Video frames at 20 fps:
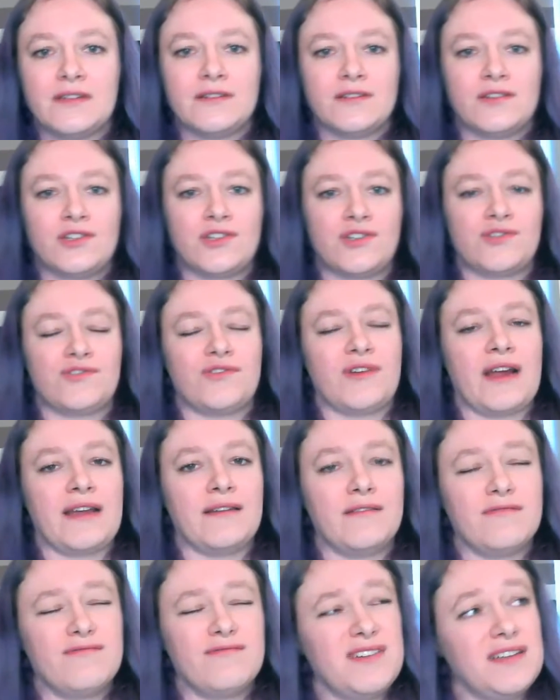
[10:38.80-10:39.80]
straight.
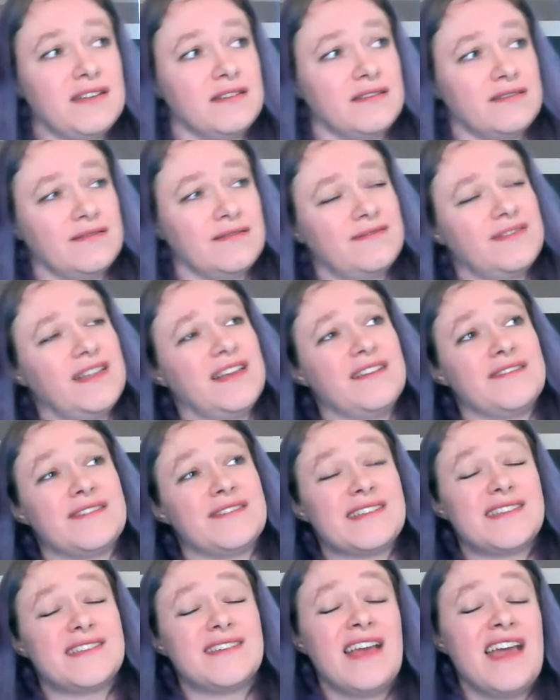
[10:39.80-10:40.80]
Well, no,
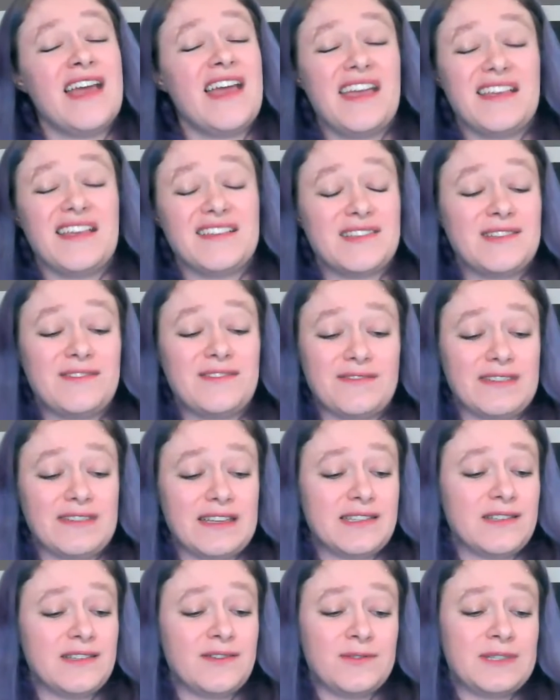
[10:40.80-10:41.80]
it's
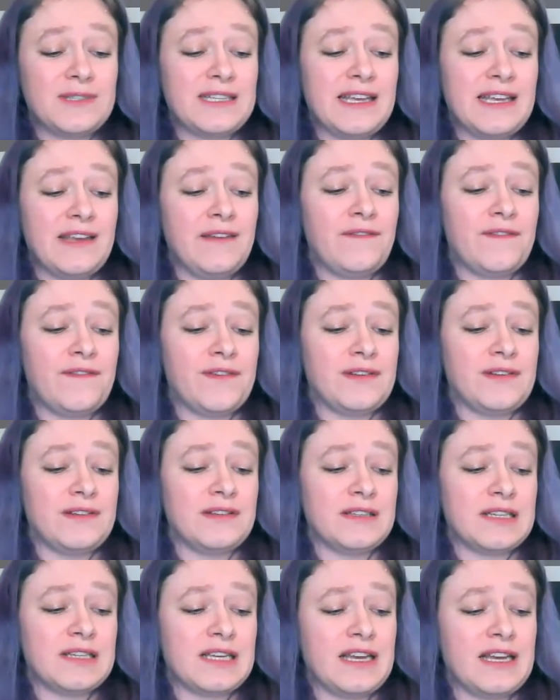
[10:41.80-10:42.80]
not
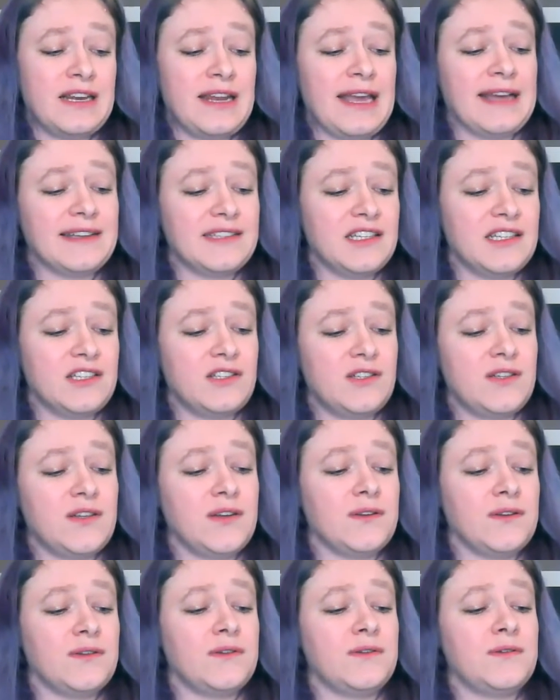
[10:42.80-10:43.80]
even connected
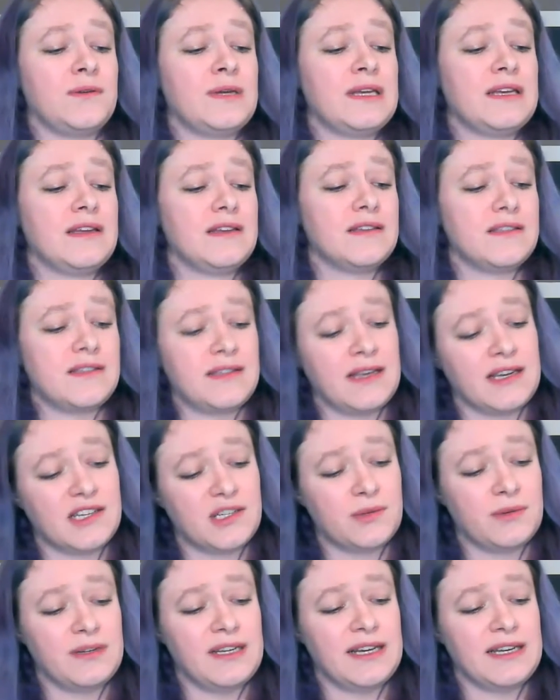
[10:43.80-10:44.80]
to
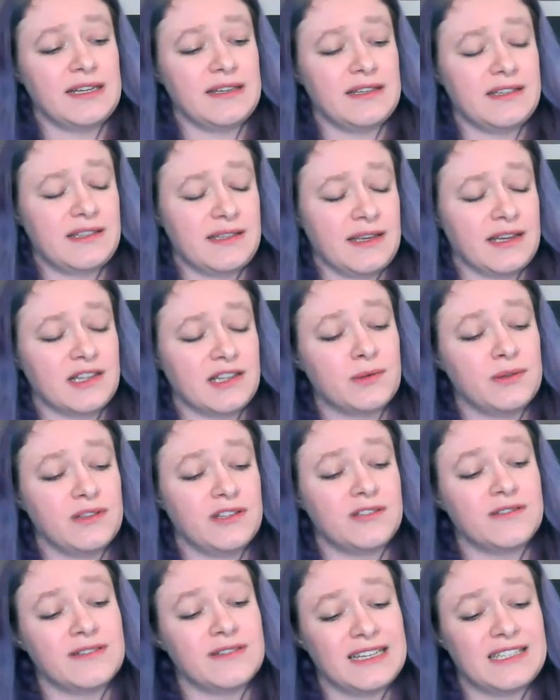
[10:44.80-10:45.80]
sexual
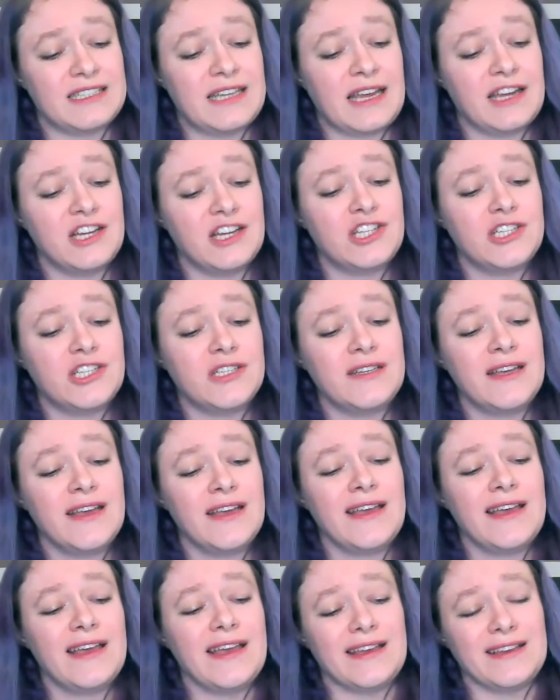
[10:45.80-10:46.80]
orientation.
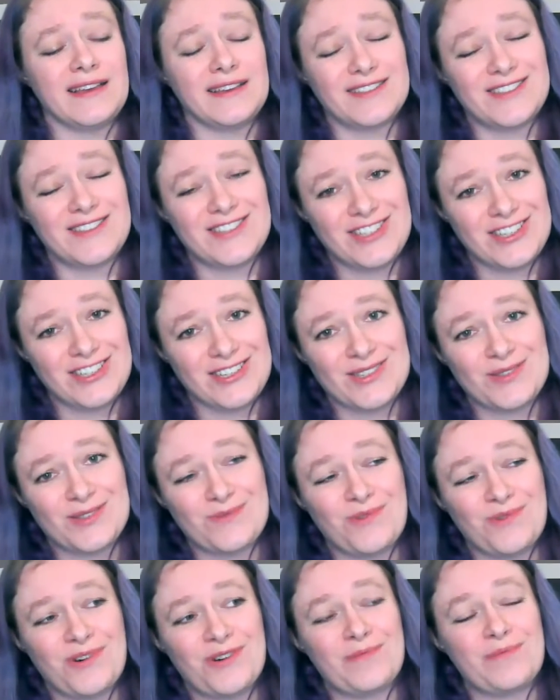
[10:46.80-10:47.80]
It's just
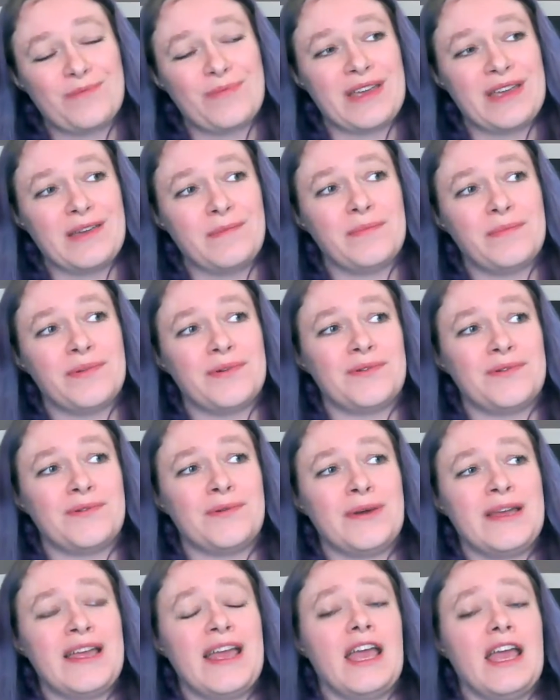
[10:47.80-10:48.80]
what people
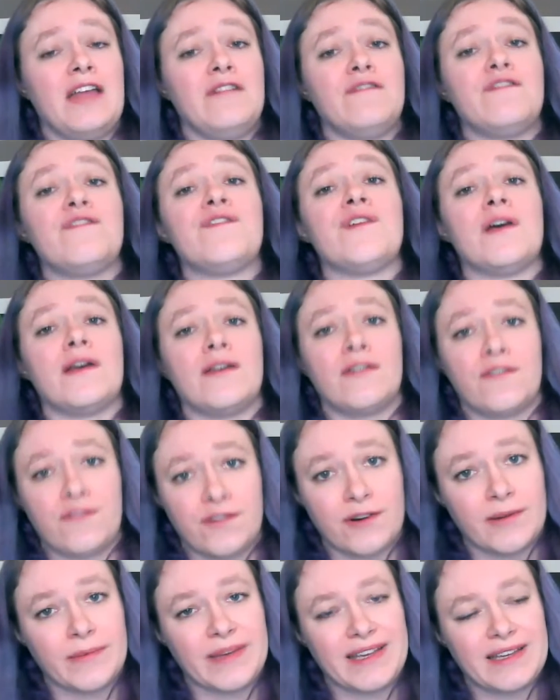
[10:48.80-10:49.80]
infer
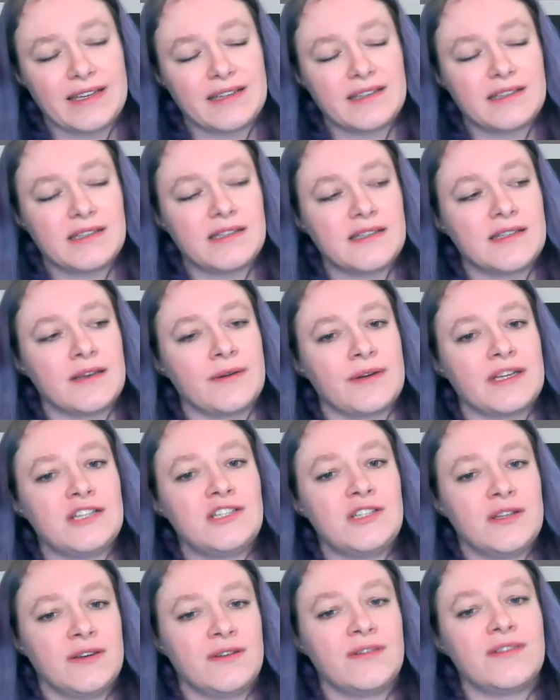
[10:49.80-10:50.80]
from it. So I
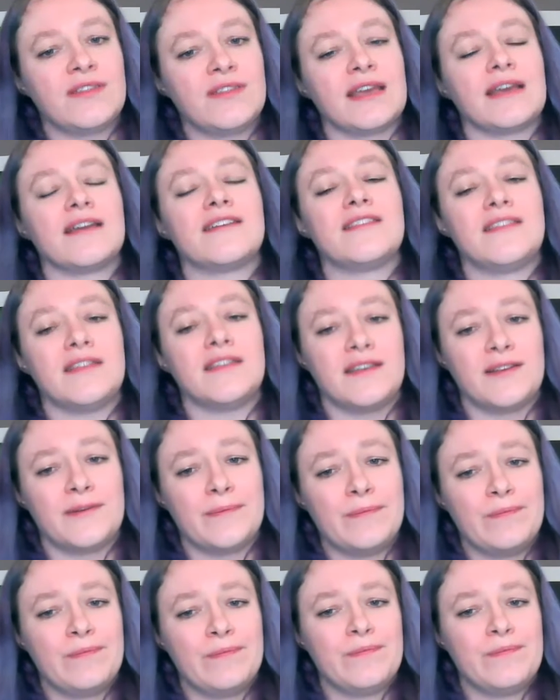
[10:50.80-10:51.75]
do think that